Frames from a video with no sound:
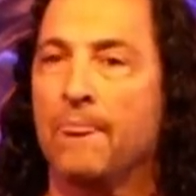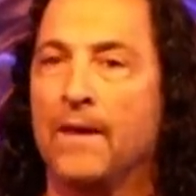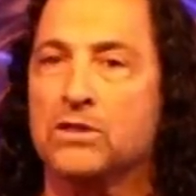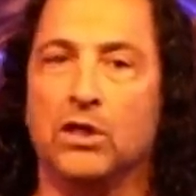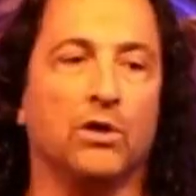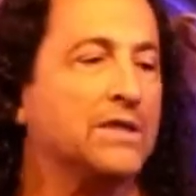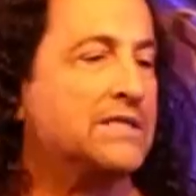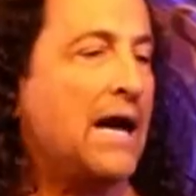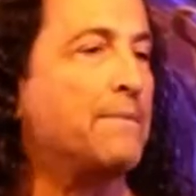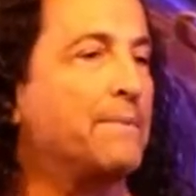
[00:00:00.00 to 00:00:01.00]
So you can
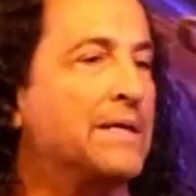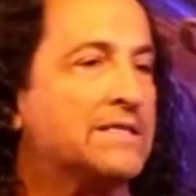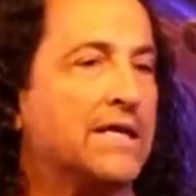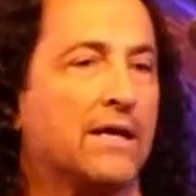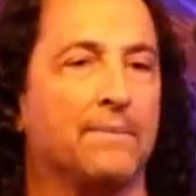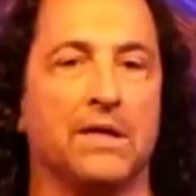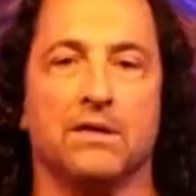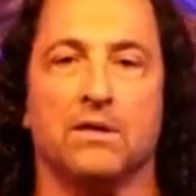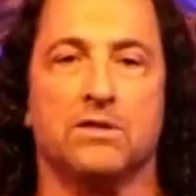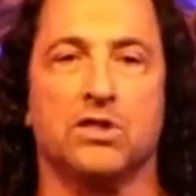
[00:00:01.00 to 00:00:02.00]
say, I'm a mystic. I'm going
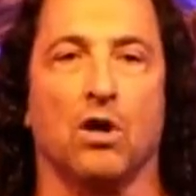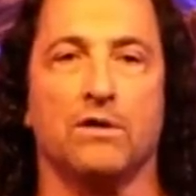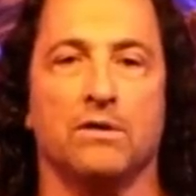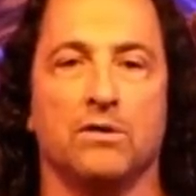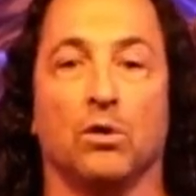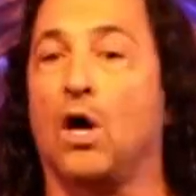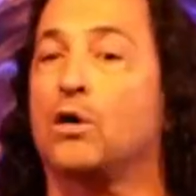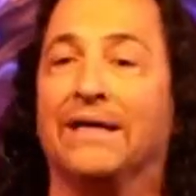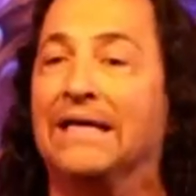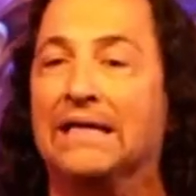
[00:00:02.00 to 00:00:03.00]
to start no
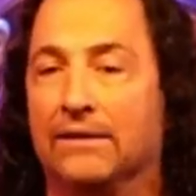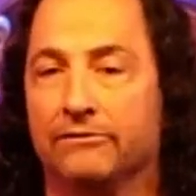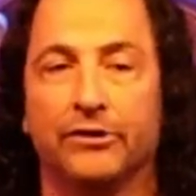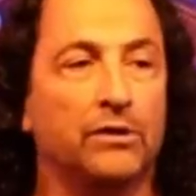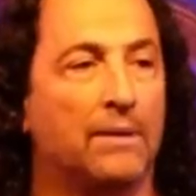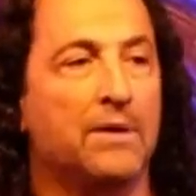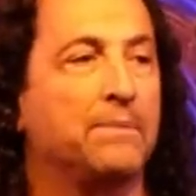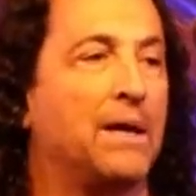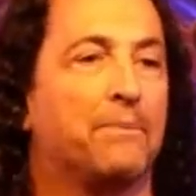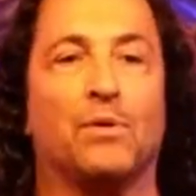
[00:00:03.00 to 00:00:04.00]
longer eating food. I'm going to
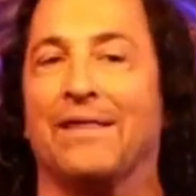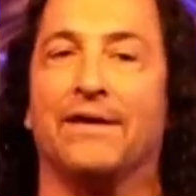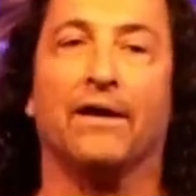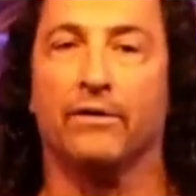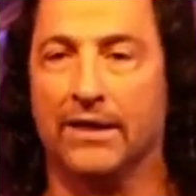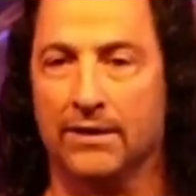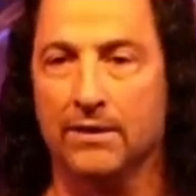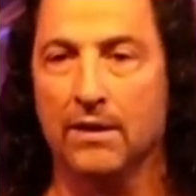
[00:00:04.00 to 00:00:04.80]
be a breatharian.